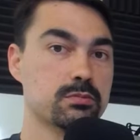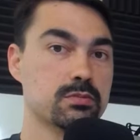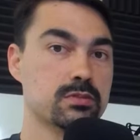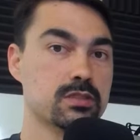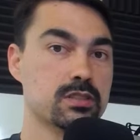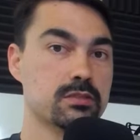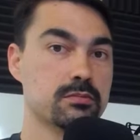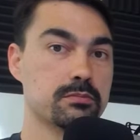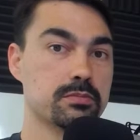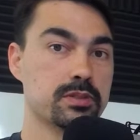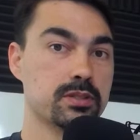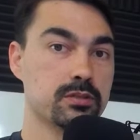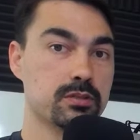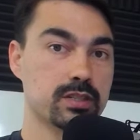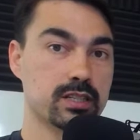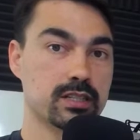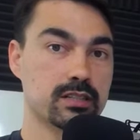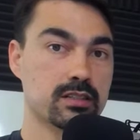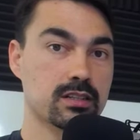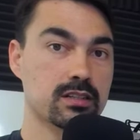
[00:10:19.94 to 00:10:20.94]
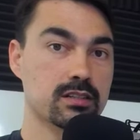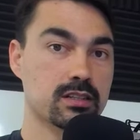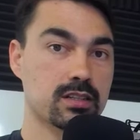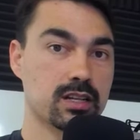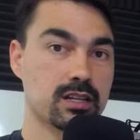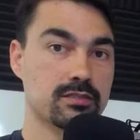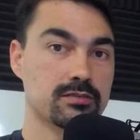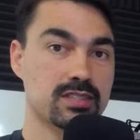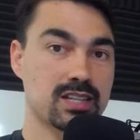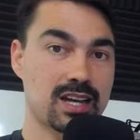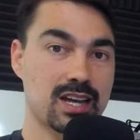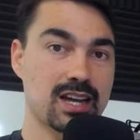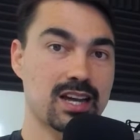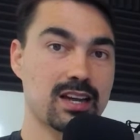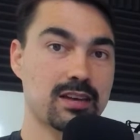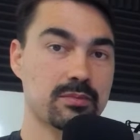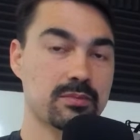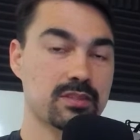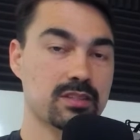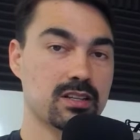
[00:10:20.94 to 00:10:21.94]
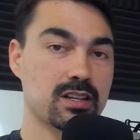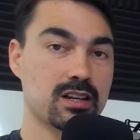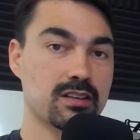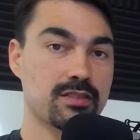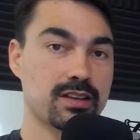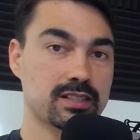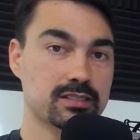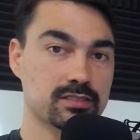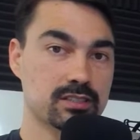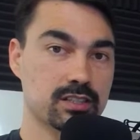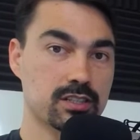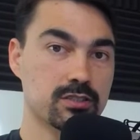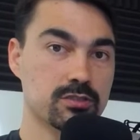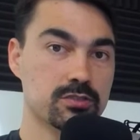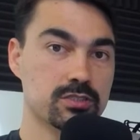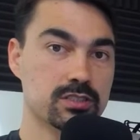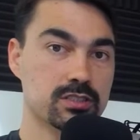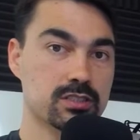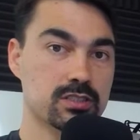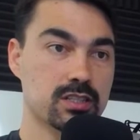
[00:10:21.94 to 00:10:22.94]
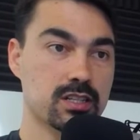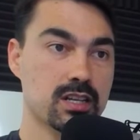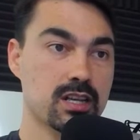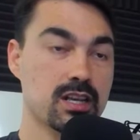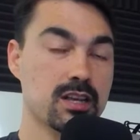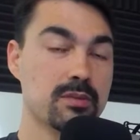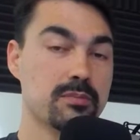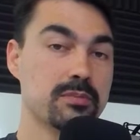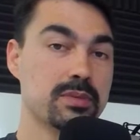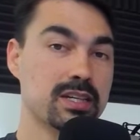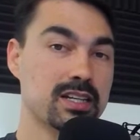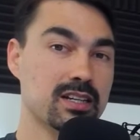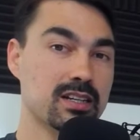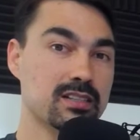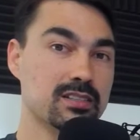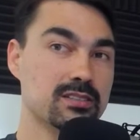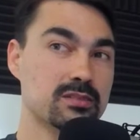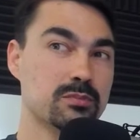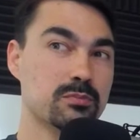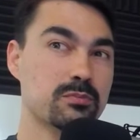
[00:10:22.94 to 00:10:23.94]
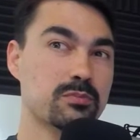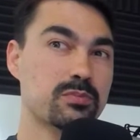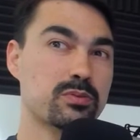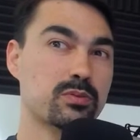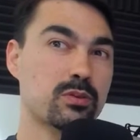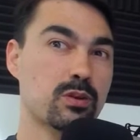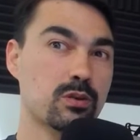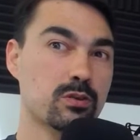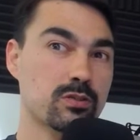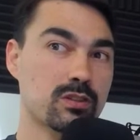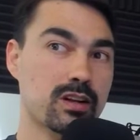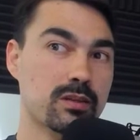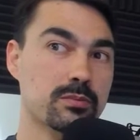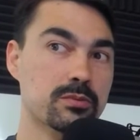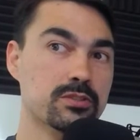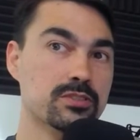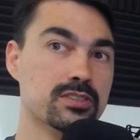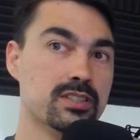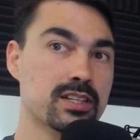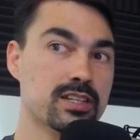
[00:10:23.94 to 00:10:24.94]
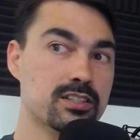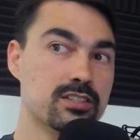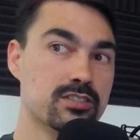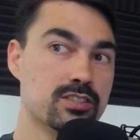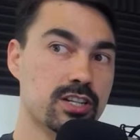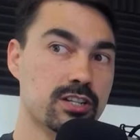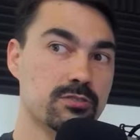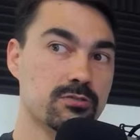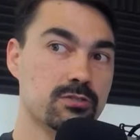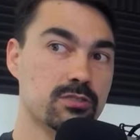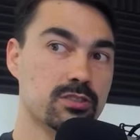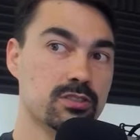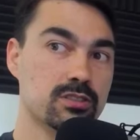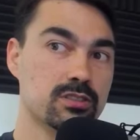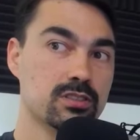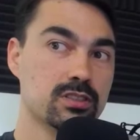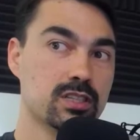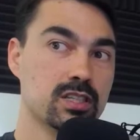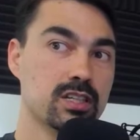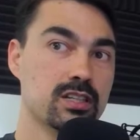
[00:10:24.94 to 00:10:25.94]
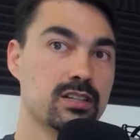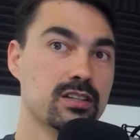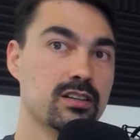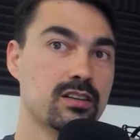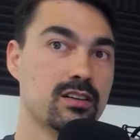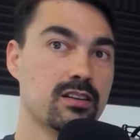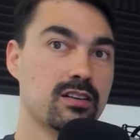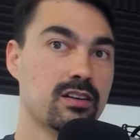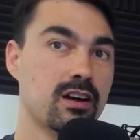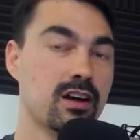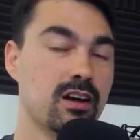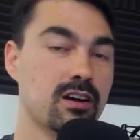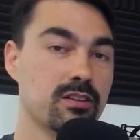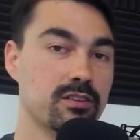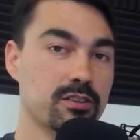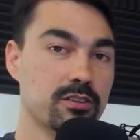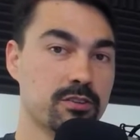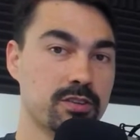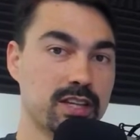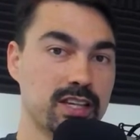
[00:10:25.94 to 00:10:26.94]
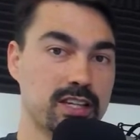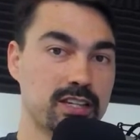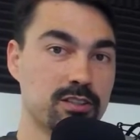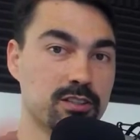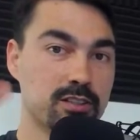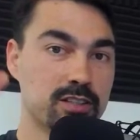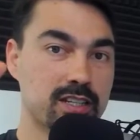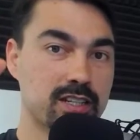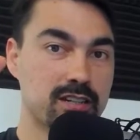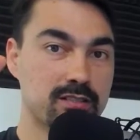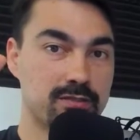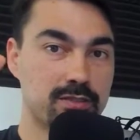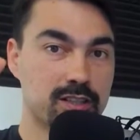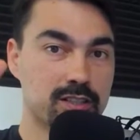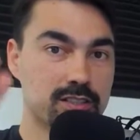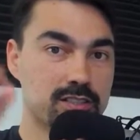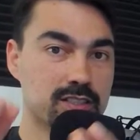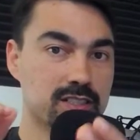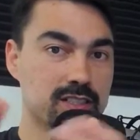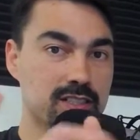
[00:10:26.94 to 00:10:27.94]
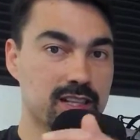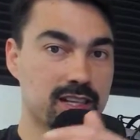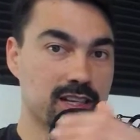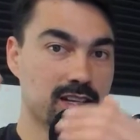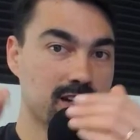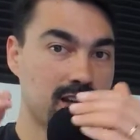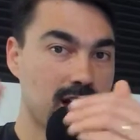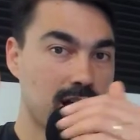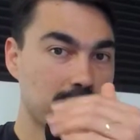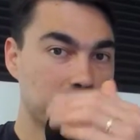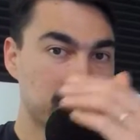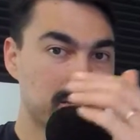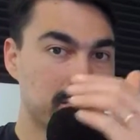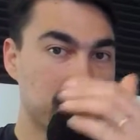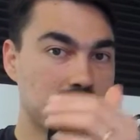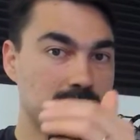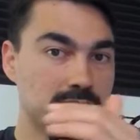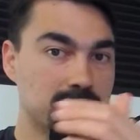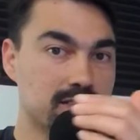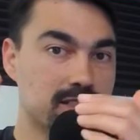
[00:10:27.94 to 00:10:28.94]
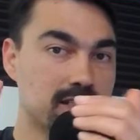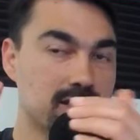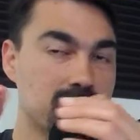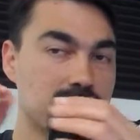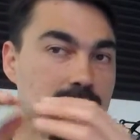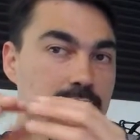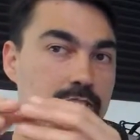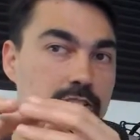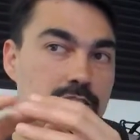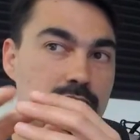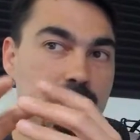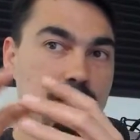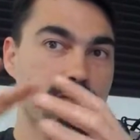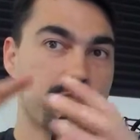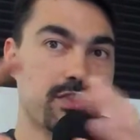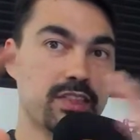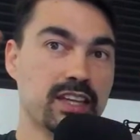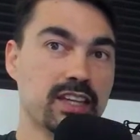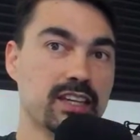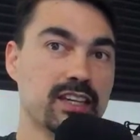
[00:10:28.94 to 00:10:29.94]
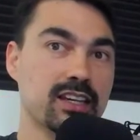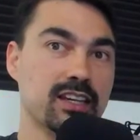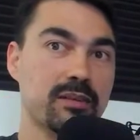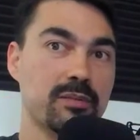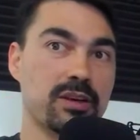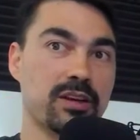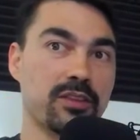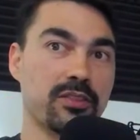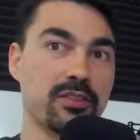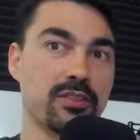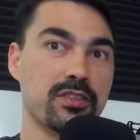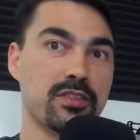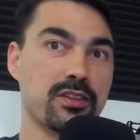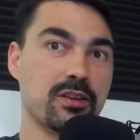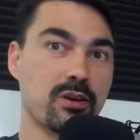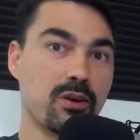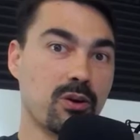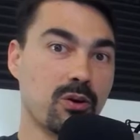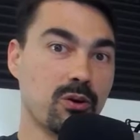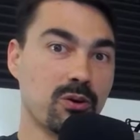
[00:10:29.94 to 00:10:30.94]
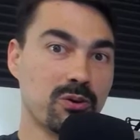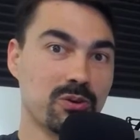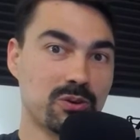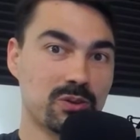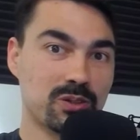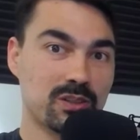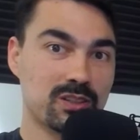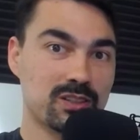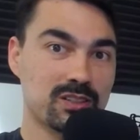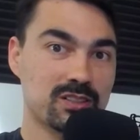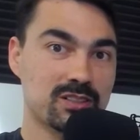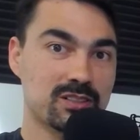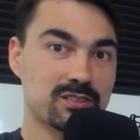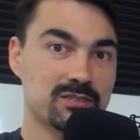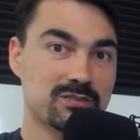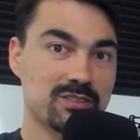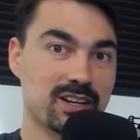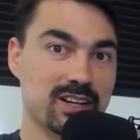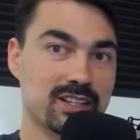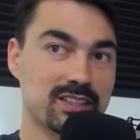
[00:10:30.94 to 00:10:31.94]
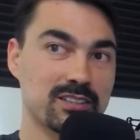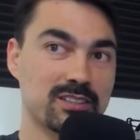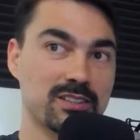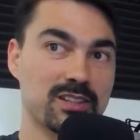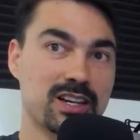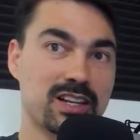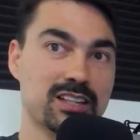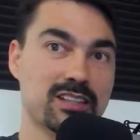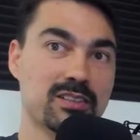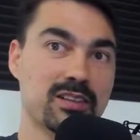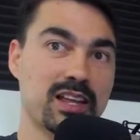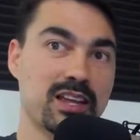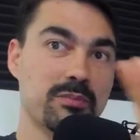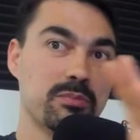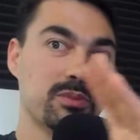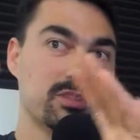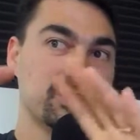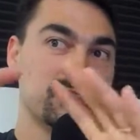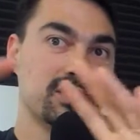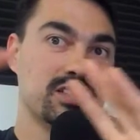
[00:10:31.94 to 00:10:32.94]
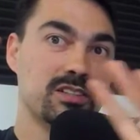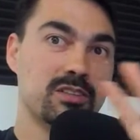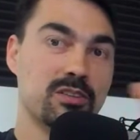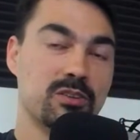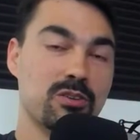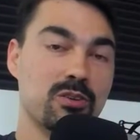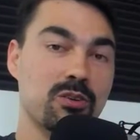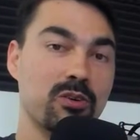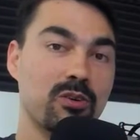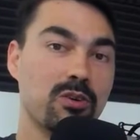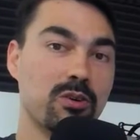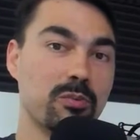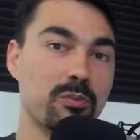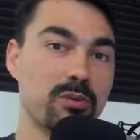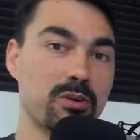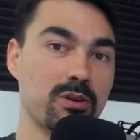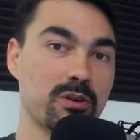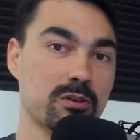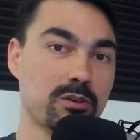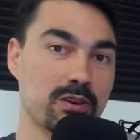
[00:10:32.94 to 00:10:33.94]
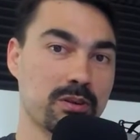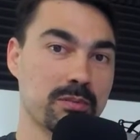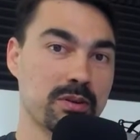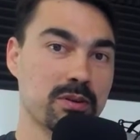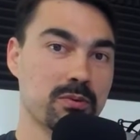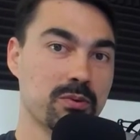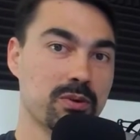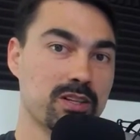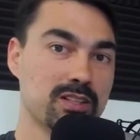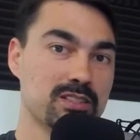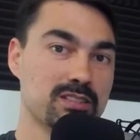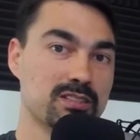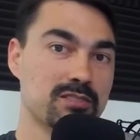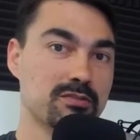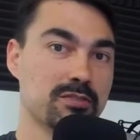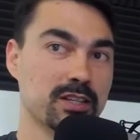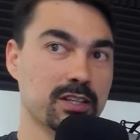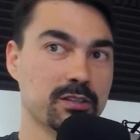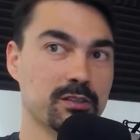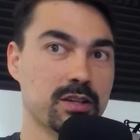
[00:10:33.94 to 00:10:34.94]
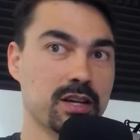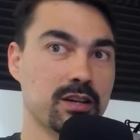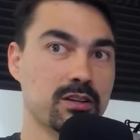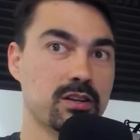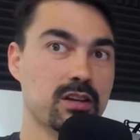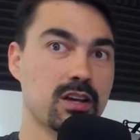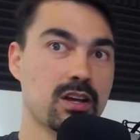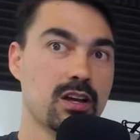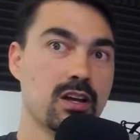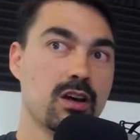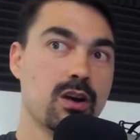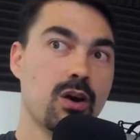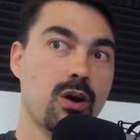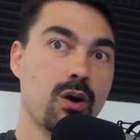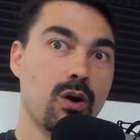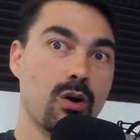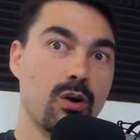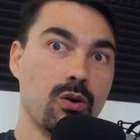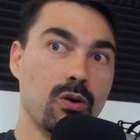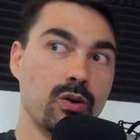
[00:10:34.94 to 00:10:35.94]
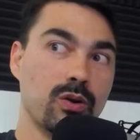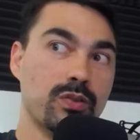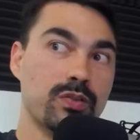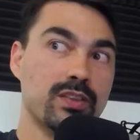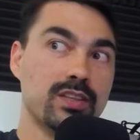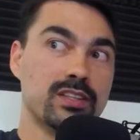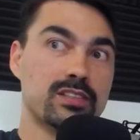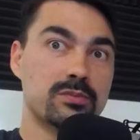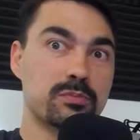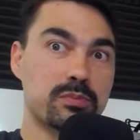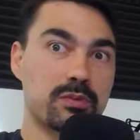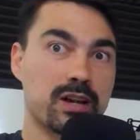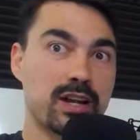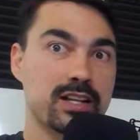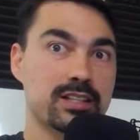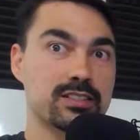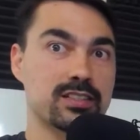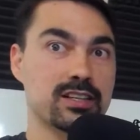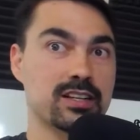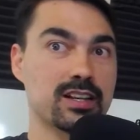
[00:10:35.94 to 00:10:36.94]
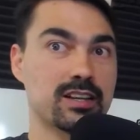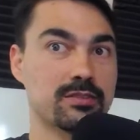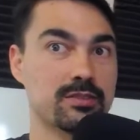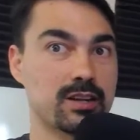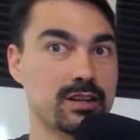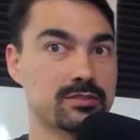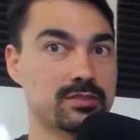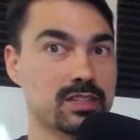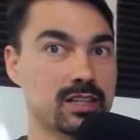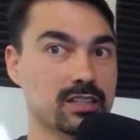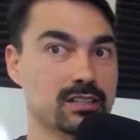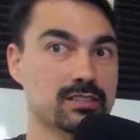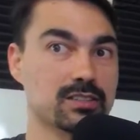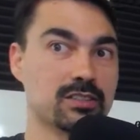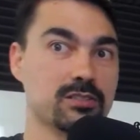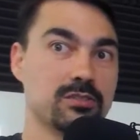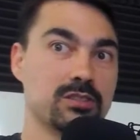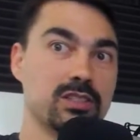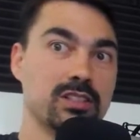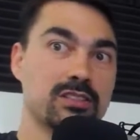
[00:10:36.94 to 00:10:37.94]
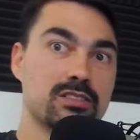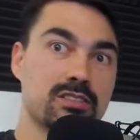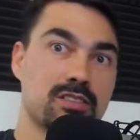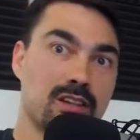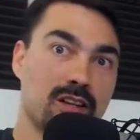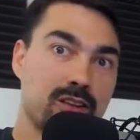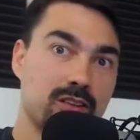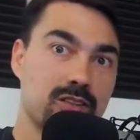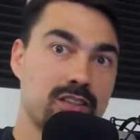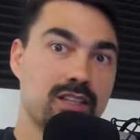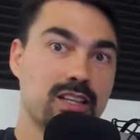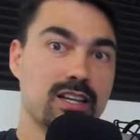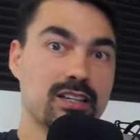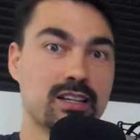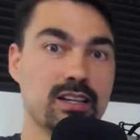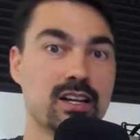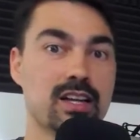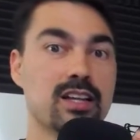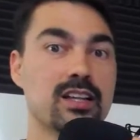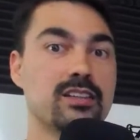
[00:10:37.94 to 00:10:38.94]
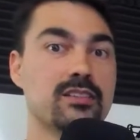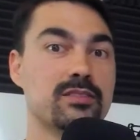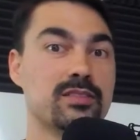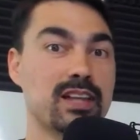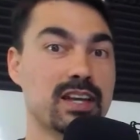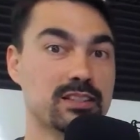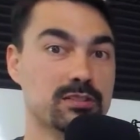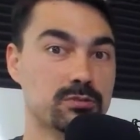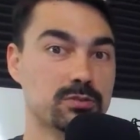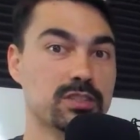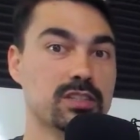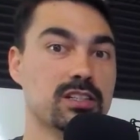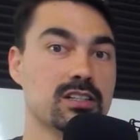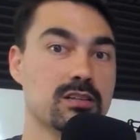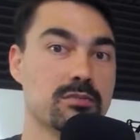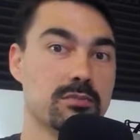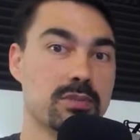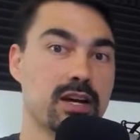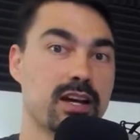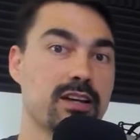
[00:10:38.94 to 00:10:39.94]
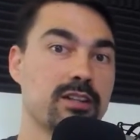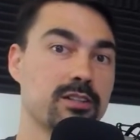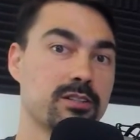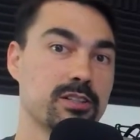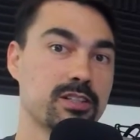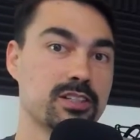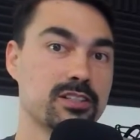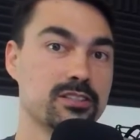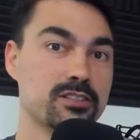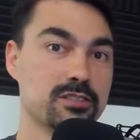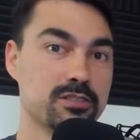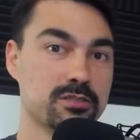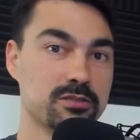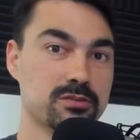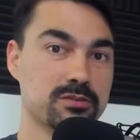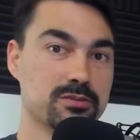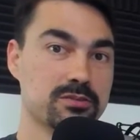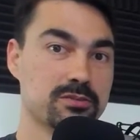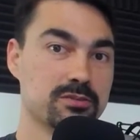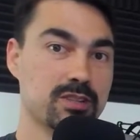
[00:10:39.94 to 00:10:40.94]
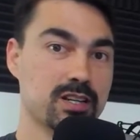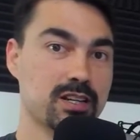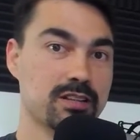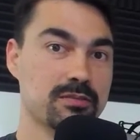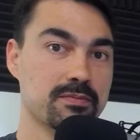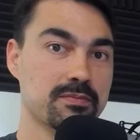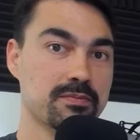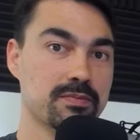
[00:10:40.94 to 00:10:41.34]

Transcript: computing, a lot of time, a lot of execution, because programmers in general, although they can look at a function and like optimize it, they're not thinking about the whole right? They're not able to see the whole program at once and figure out, oh, in this branch, I never have to execute this code and that. Co-. That's what the compiler can do, right?